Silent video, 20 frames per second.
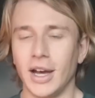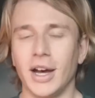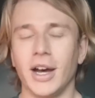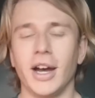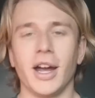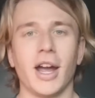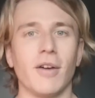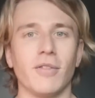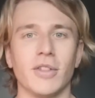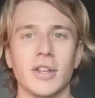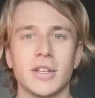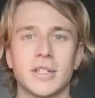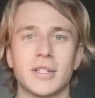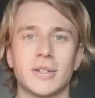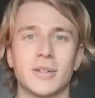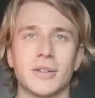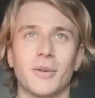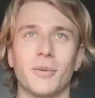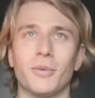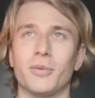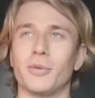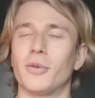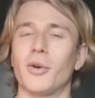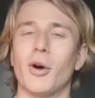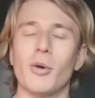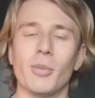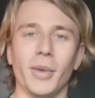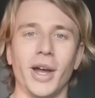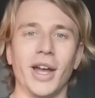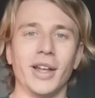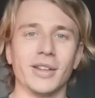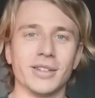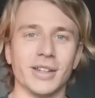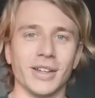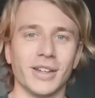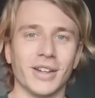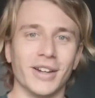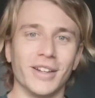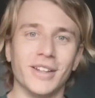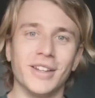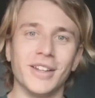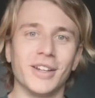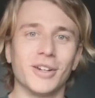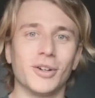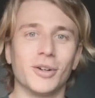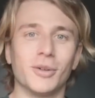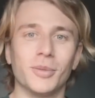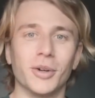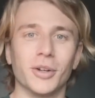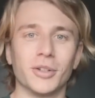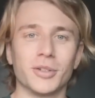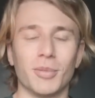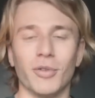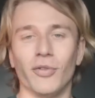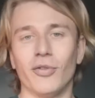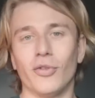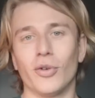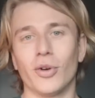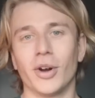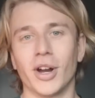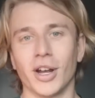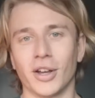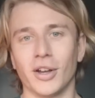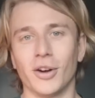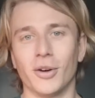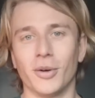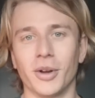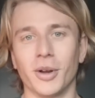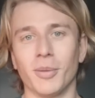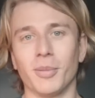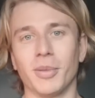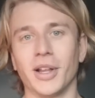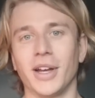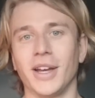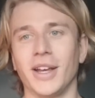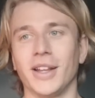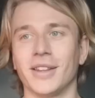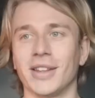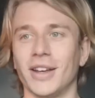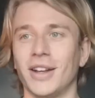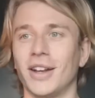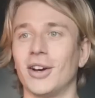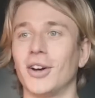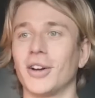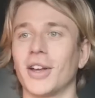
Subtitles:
I have this romantic idea almost before I go on a plane that,